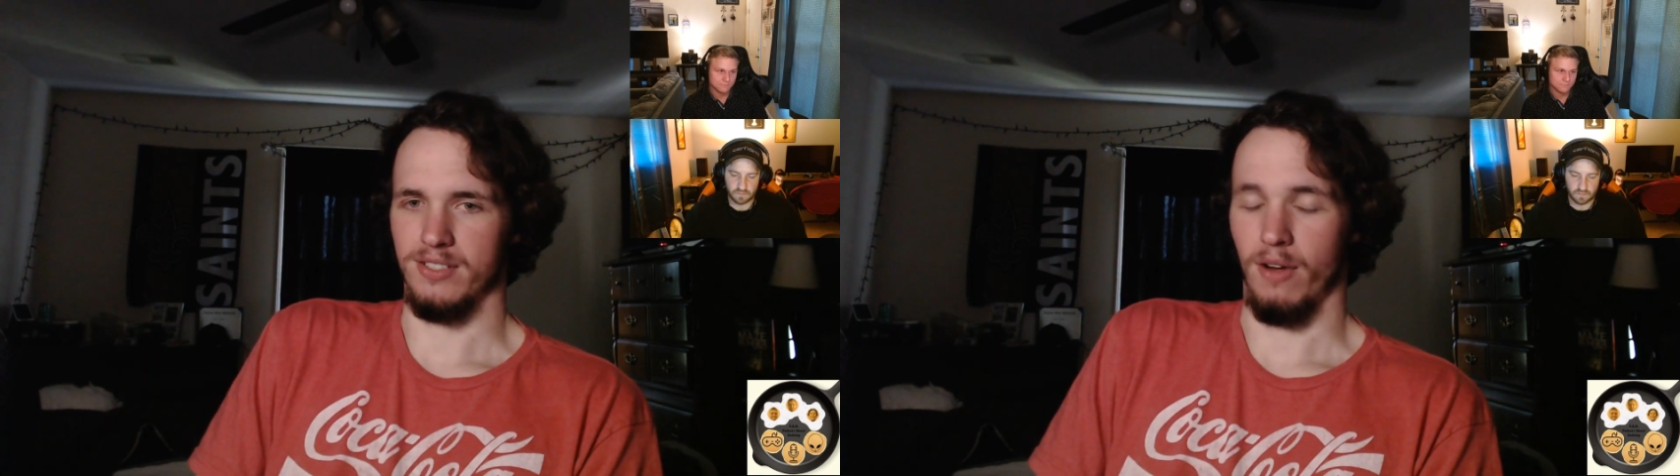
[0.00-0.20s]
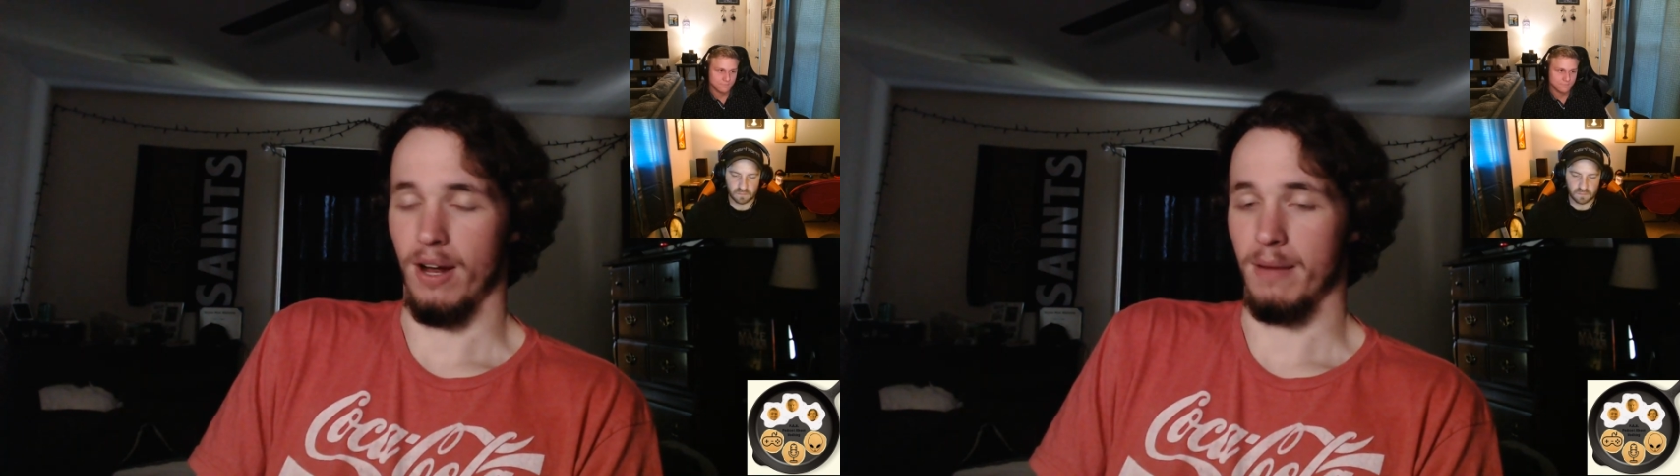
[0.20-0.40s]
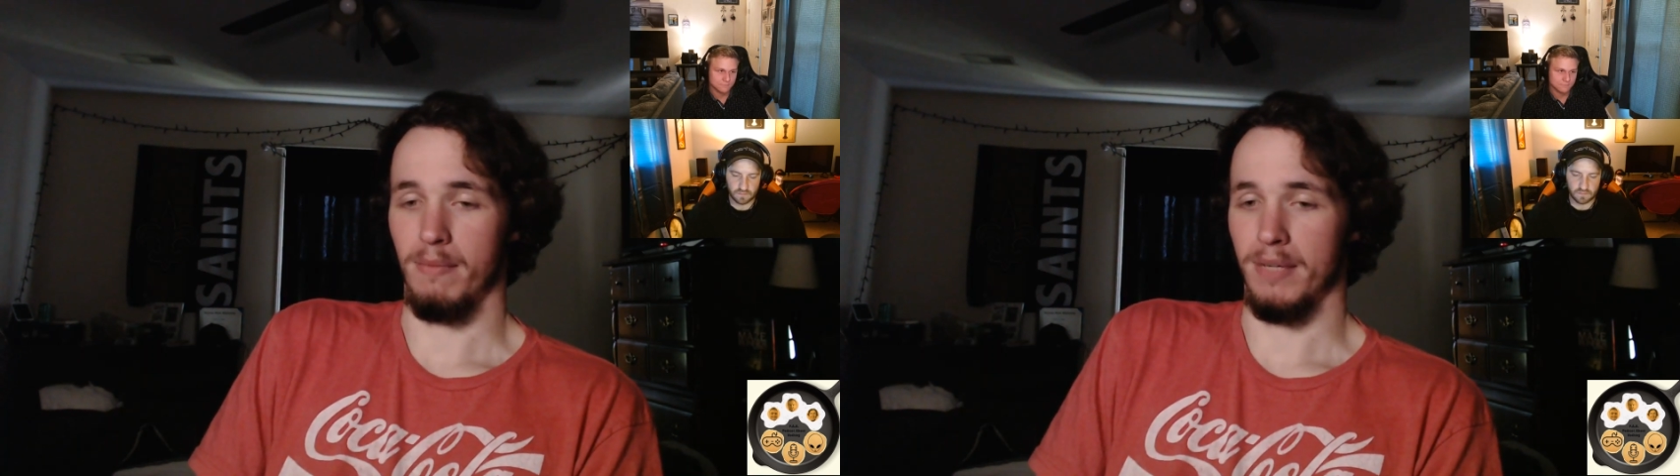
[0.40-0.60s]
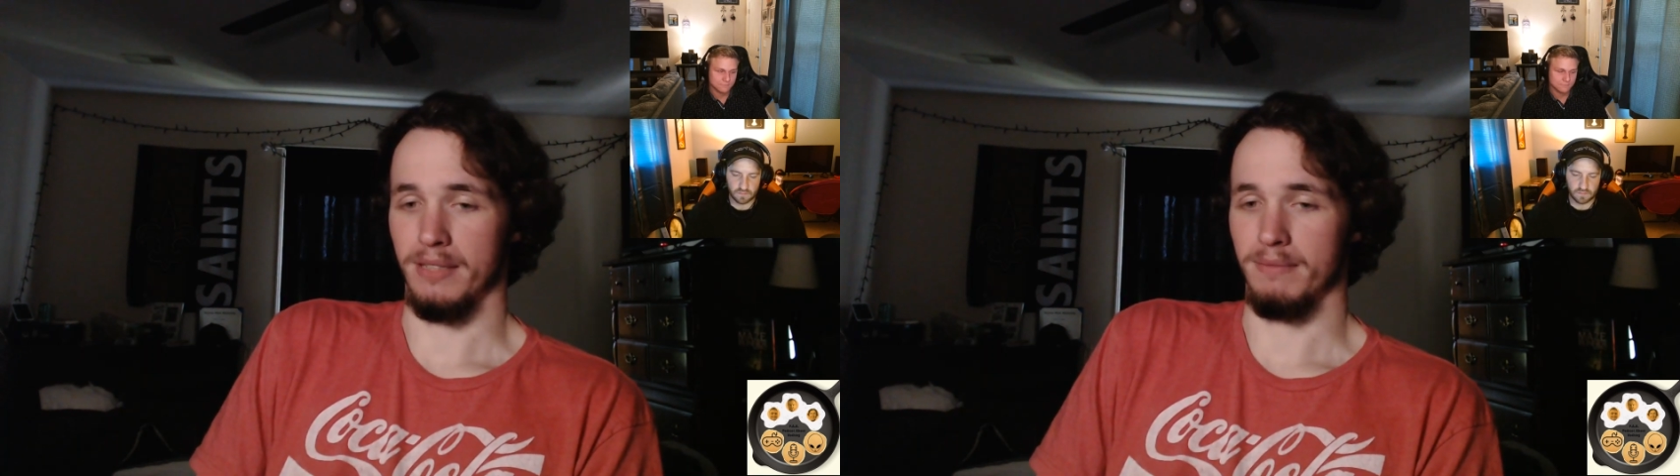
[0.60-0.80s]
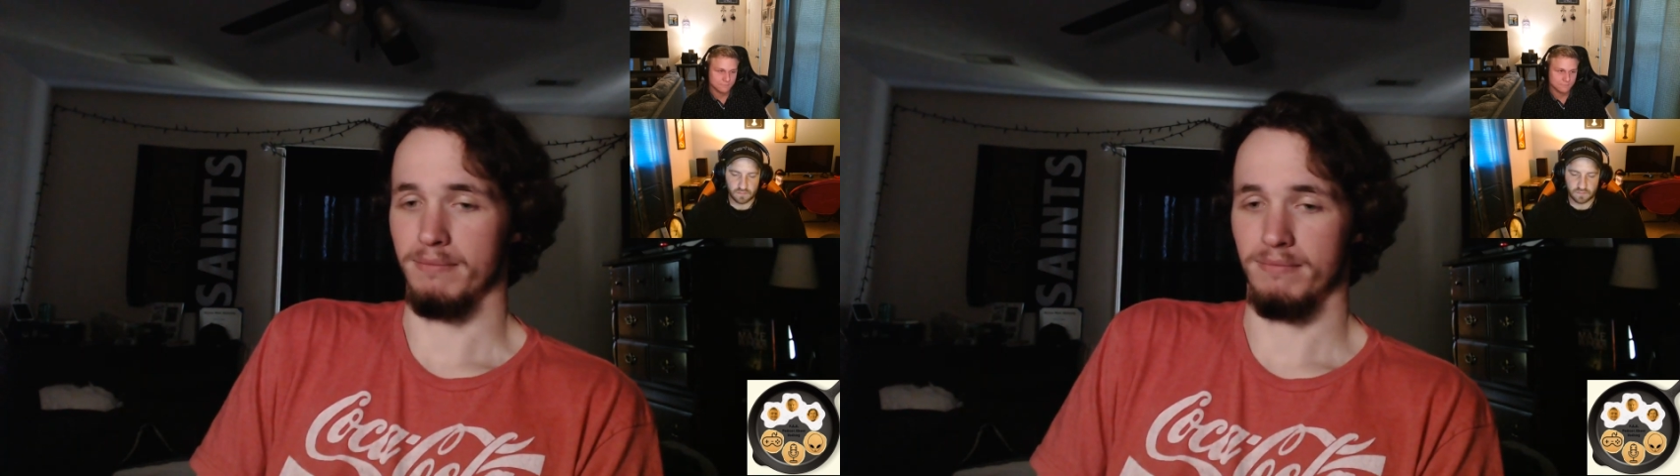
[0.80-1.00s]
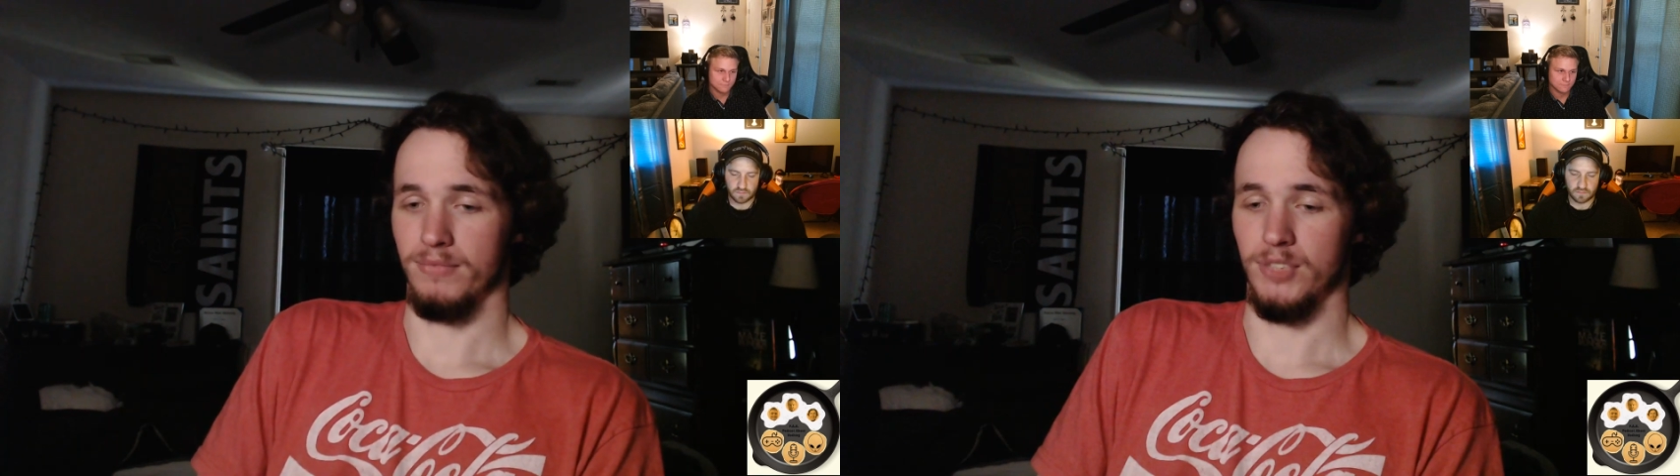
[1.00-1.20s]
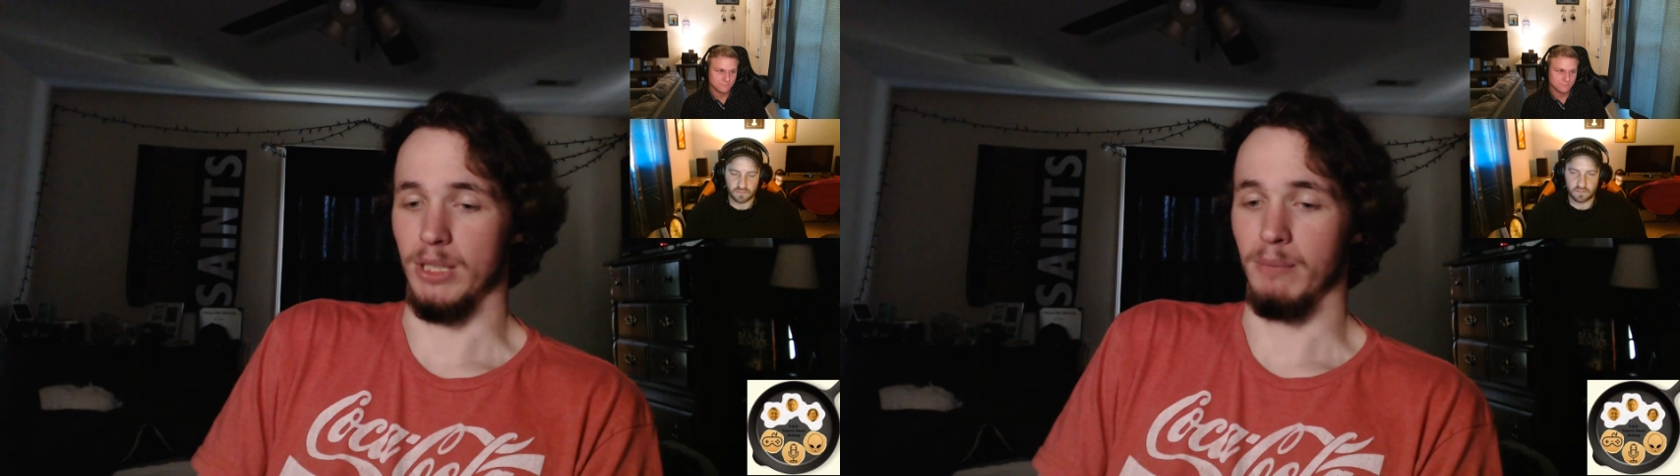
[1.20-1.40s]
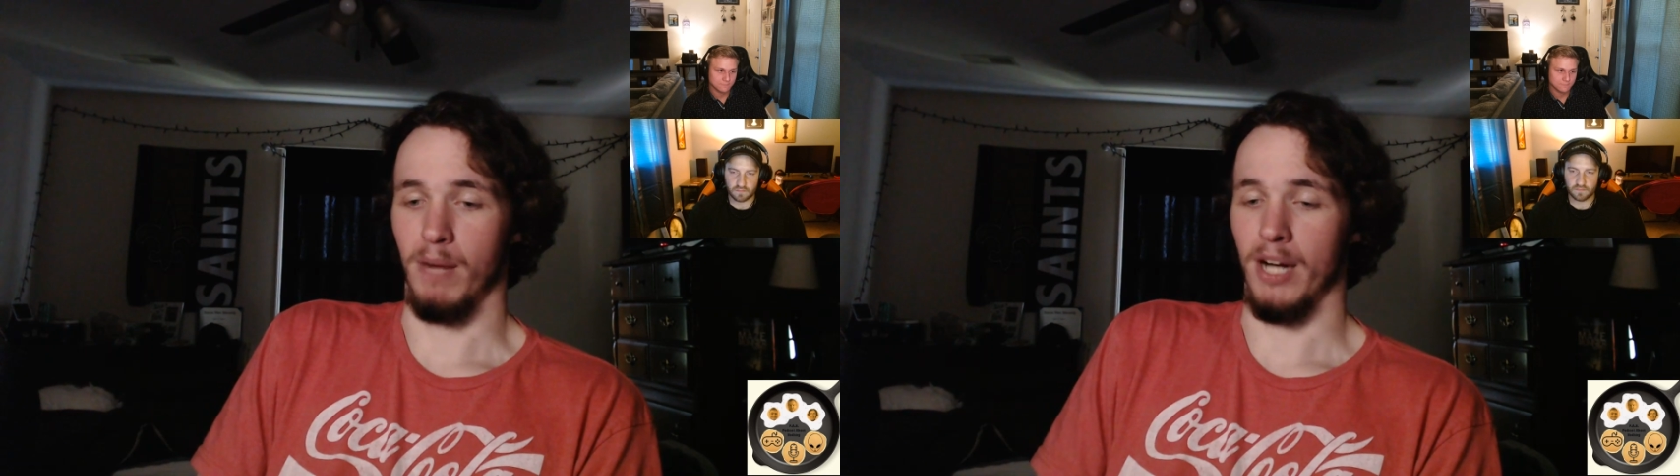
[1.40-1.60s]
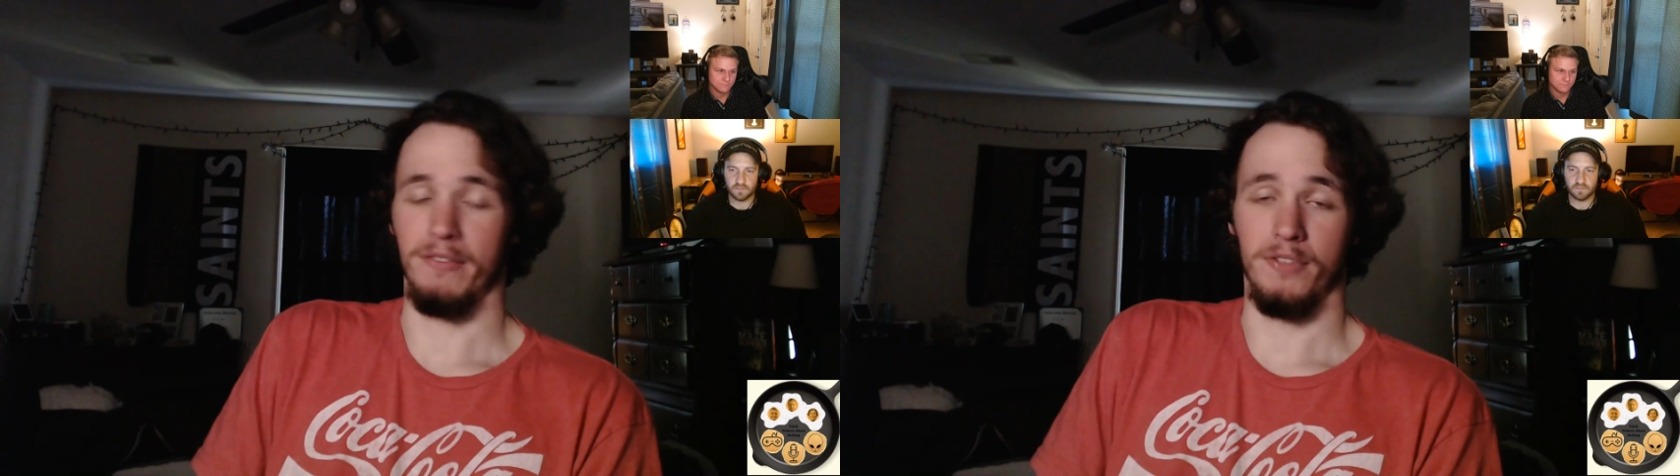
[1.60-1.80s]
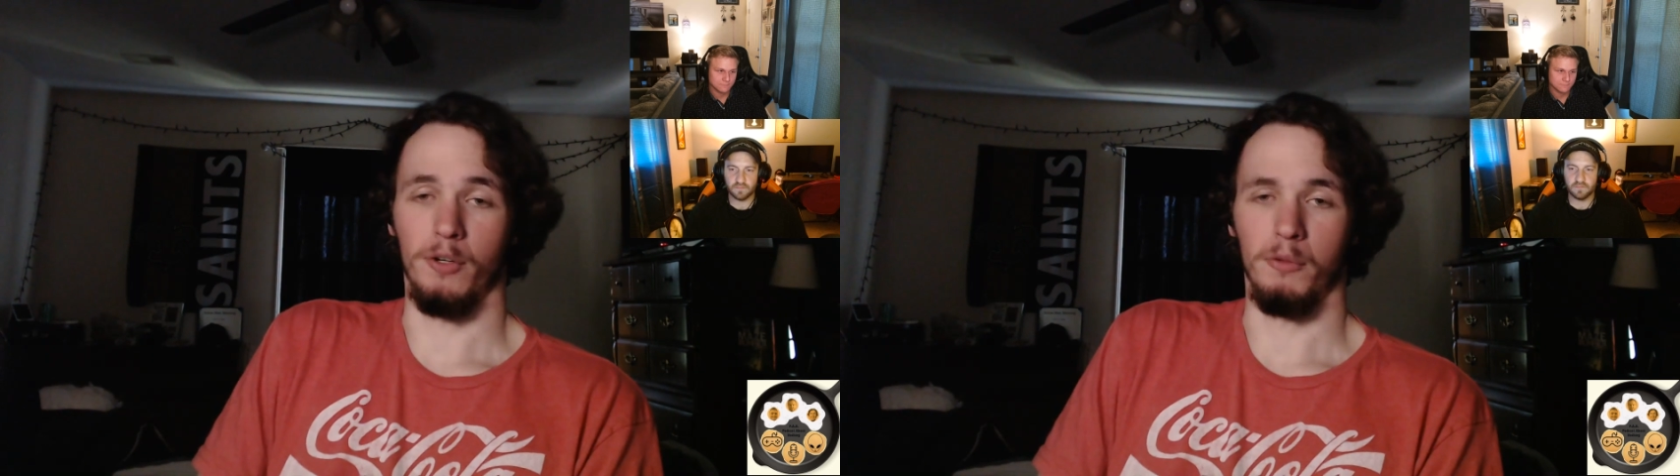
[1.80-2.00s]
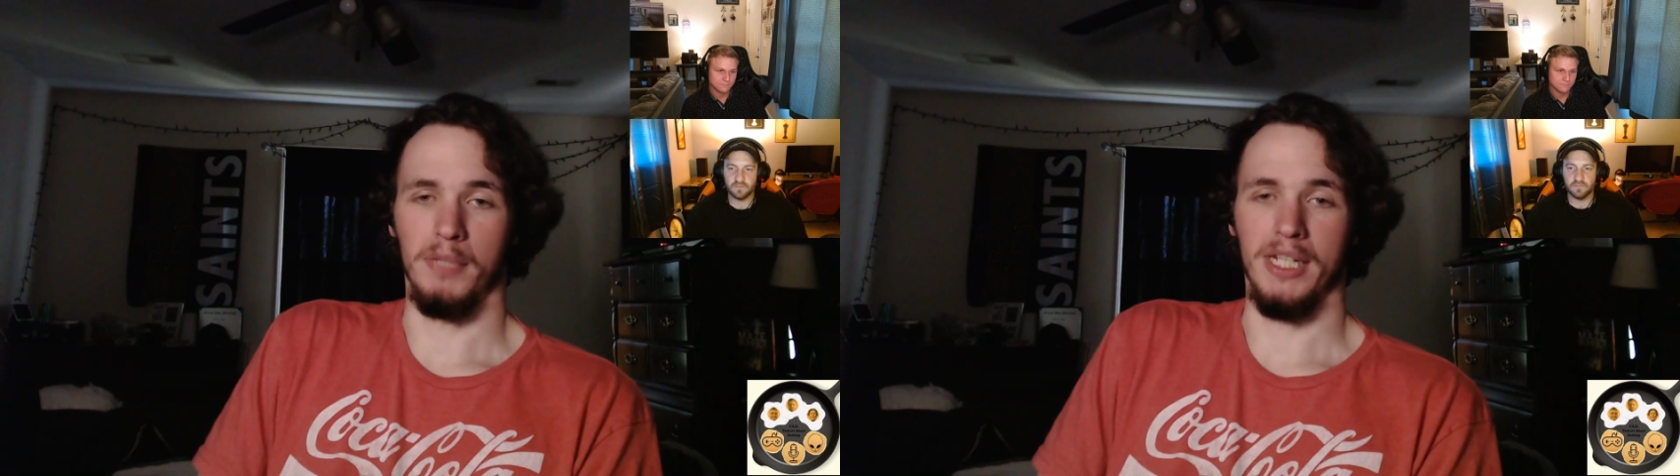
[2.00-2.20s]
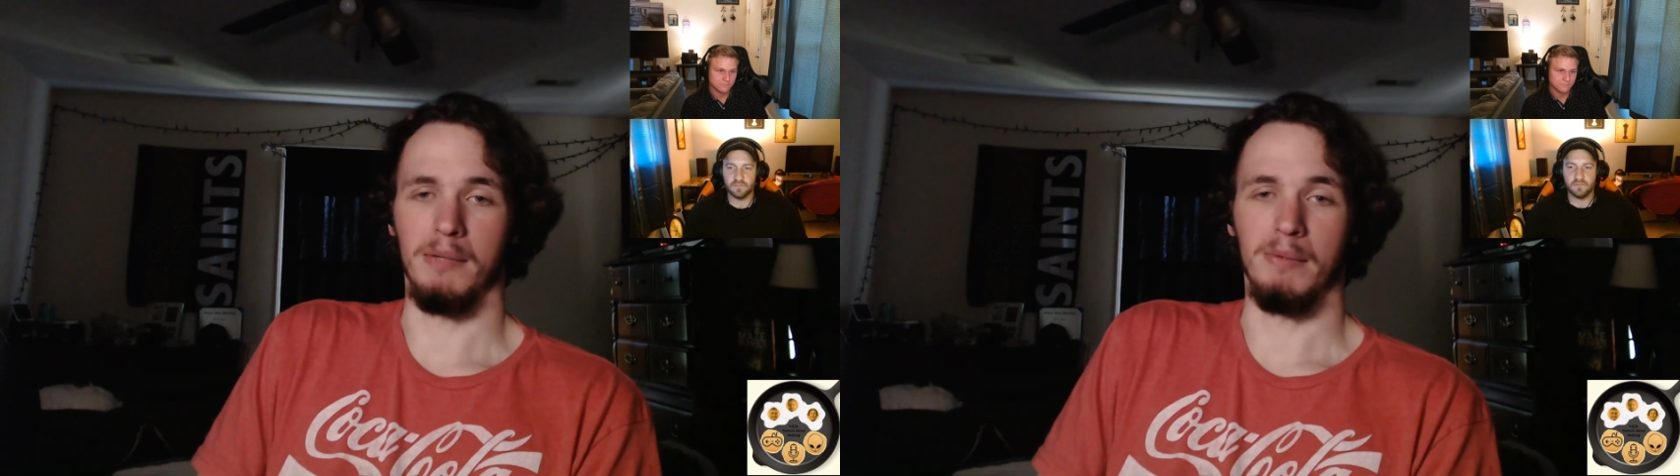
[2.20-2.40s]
So she might have known me,